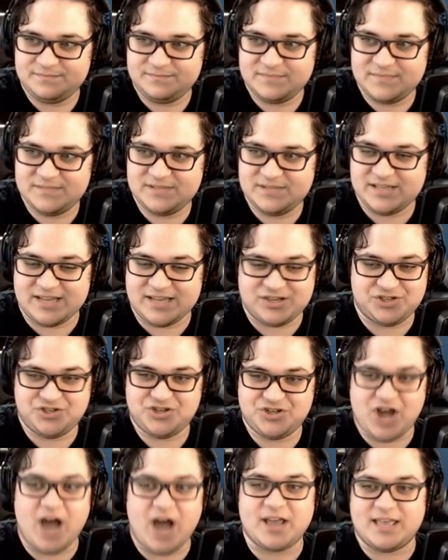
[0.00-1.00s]
It's like
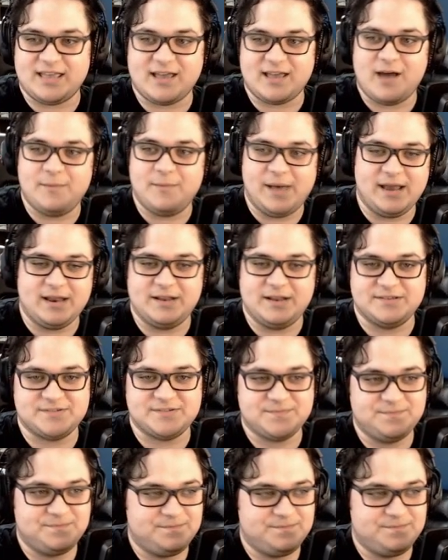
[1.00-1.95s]
shocking how bad it is.